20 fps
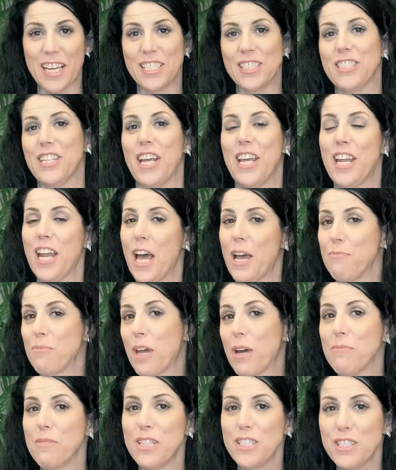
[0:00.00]
Edge, and I'm
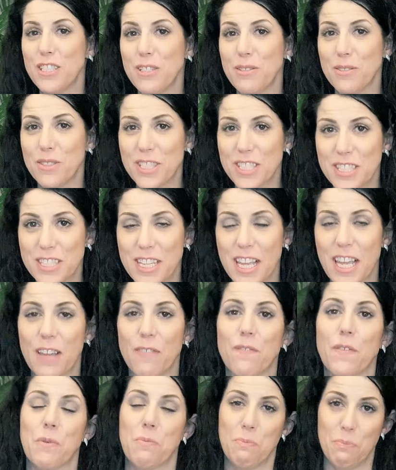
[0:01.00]
coming to you today
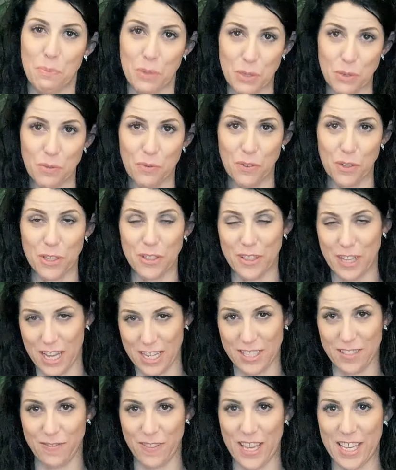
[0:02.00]
from beautiful
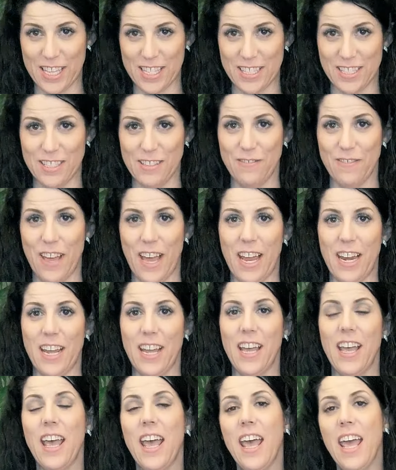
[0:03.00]
Las Vegas,
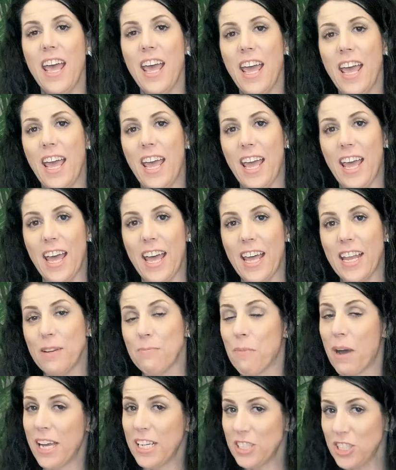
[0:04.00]
Nevada.
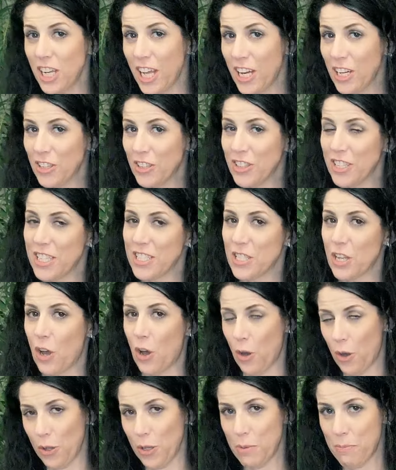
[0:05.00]
And my channel is
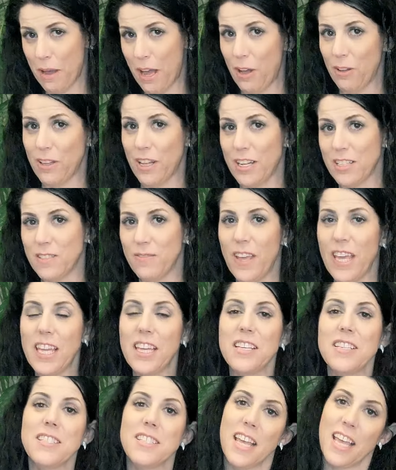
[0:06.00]
all about Las
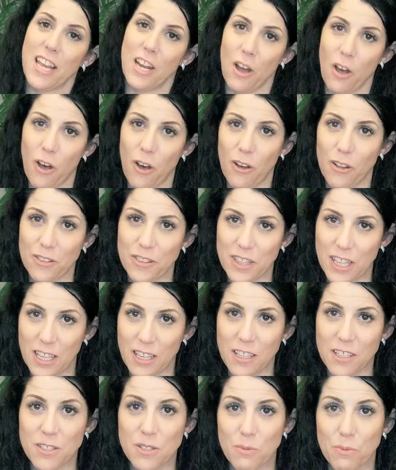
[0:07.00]
Vegas and all
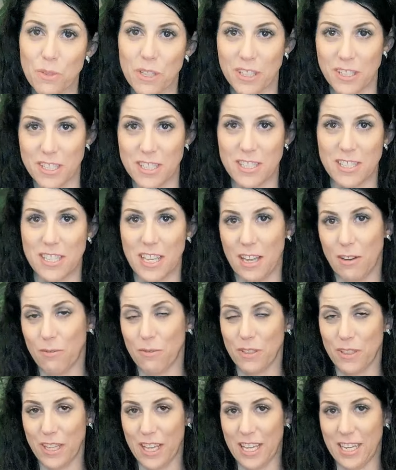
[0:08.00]
things real estate
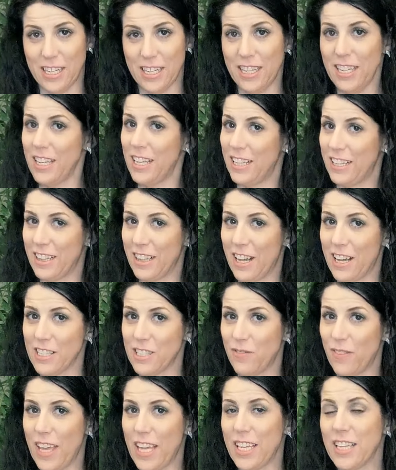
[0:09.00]
related in
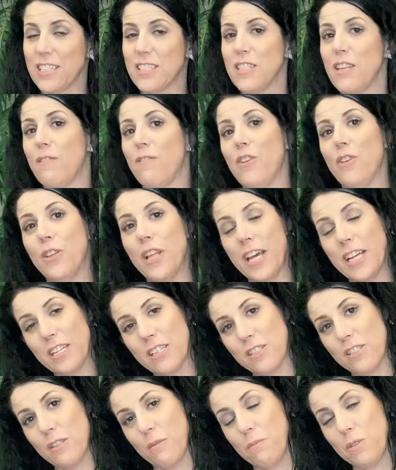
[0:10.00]
Las Vegas. If you'd like
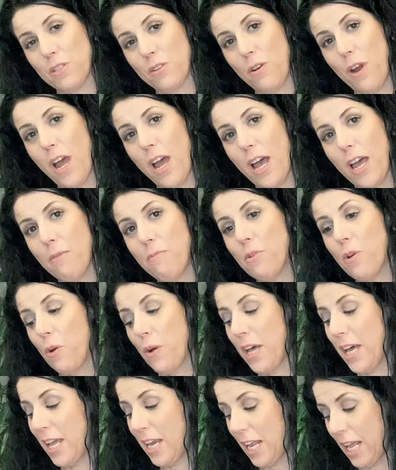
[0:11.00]
to subscribe, go
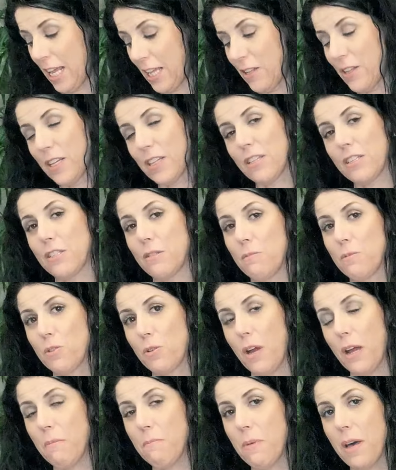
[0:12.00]
ahead and click the
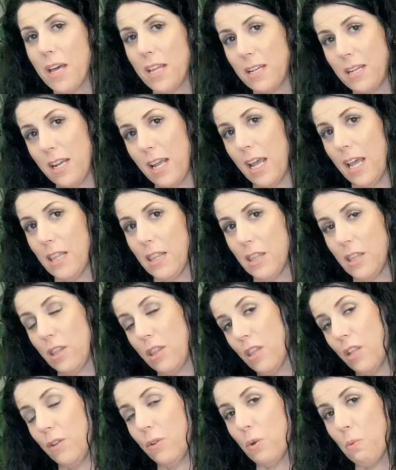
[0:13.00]
subscribe button and
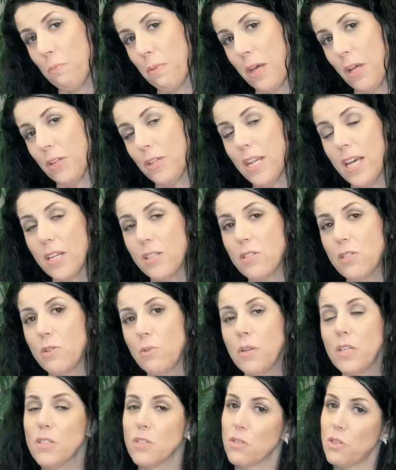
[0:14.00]
the little bell next
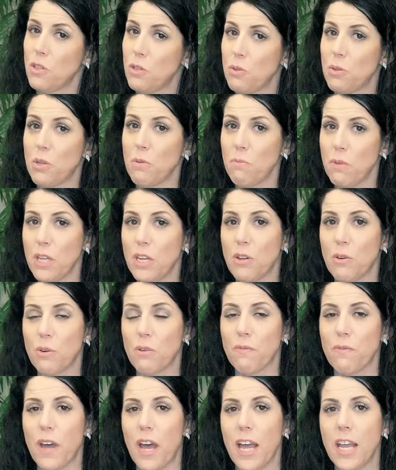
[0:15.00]
to it so you can be
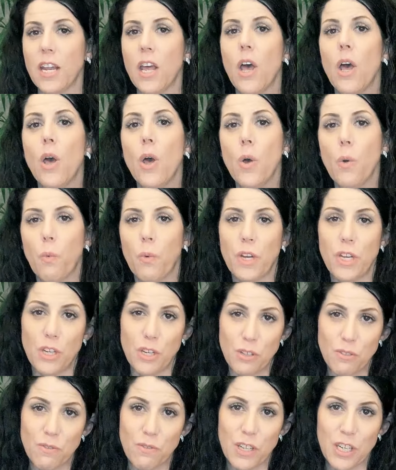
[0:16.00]
notified when
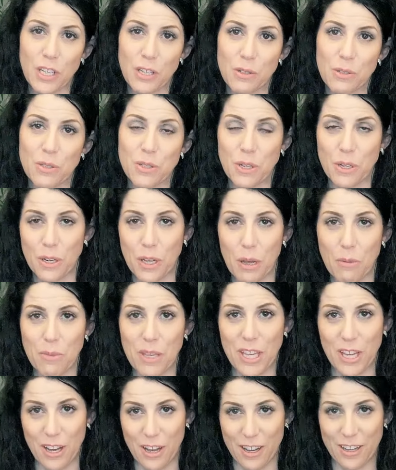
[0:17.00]
new videos are
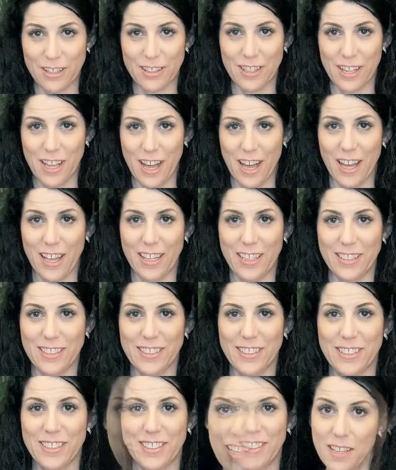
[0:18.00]
coming
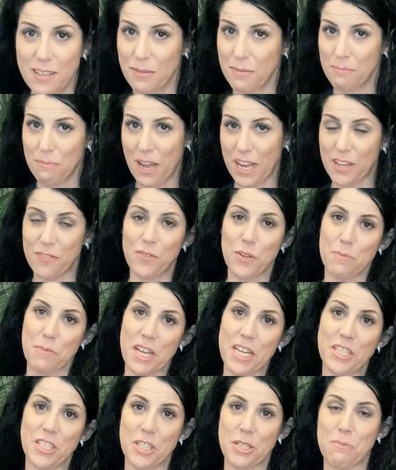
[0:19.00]
online. My
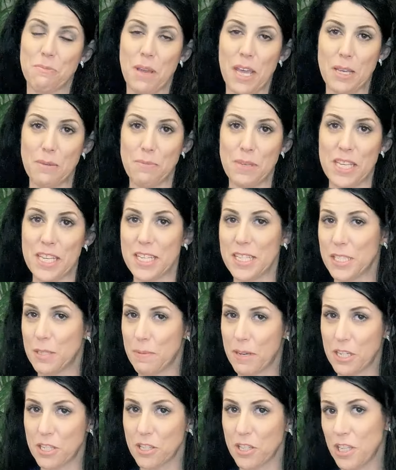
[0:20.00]
information may be
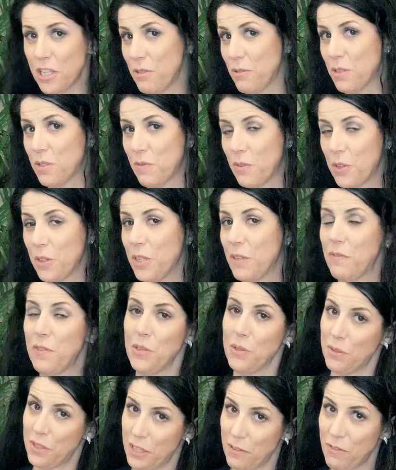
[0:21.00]
especially useful if you
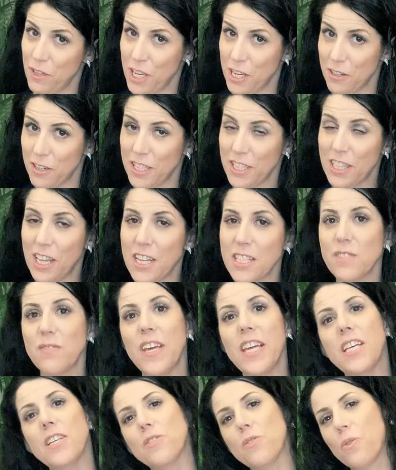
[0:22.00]
live here in Las
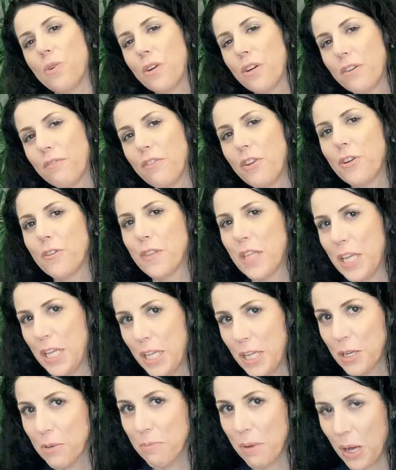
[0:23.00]
Vegas or if you're thinking
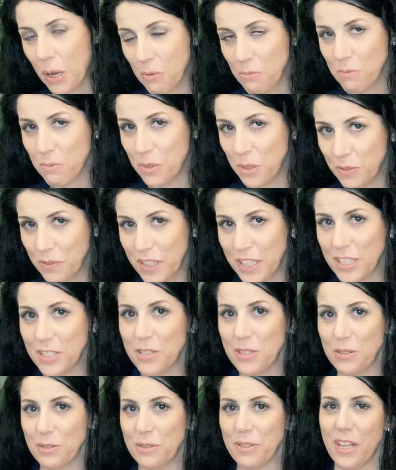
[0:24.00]
about moving
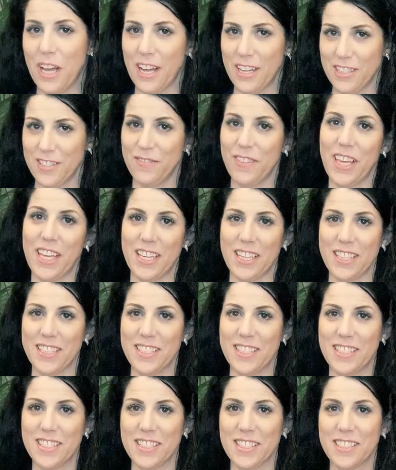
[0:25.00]
to Las
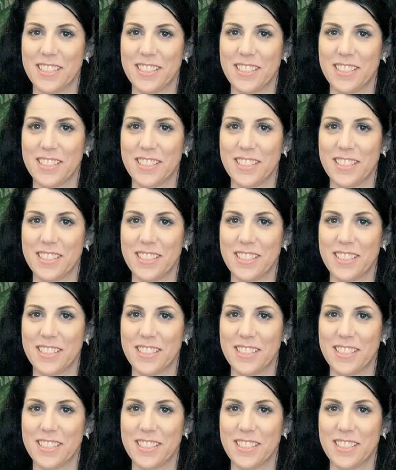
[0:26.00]
Vegas.